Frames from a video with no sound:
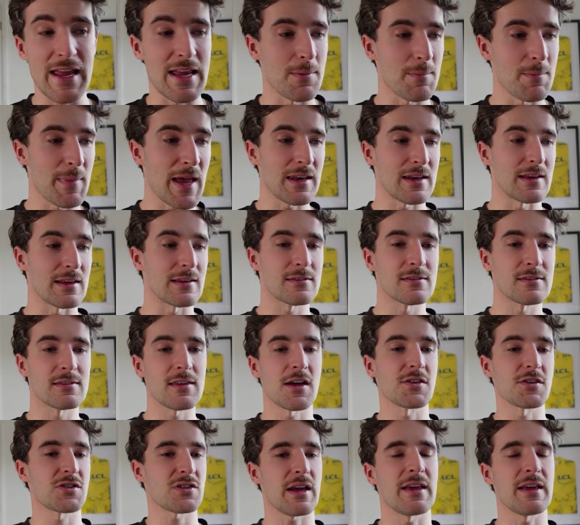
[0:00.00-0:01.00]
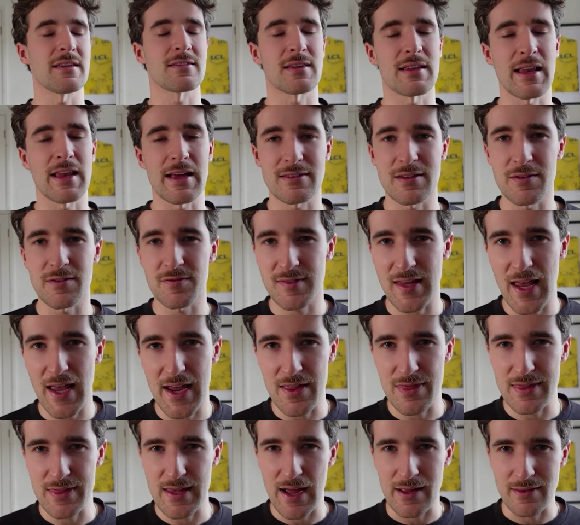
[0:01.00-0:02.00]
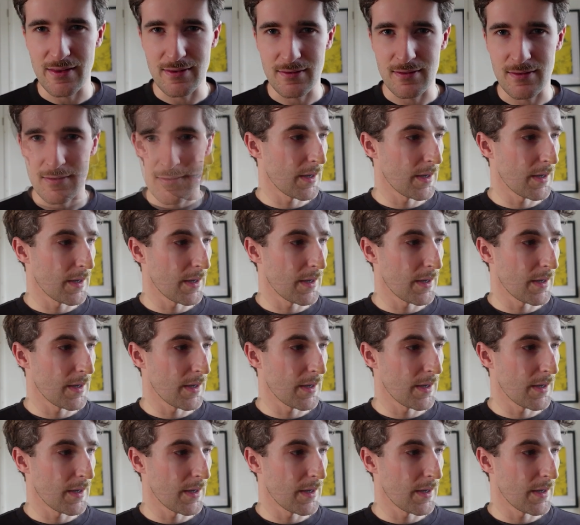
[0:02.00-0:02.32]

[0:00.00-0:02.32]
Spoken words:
it made it such a selective day in the end.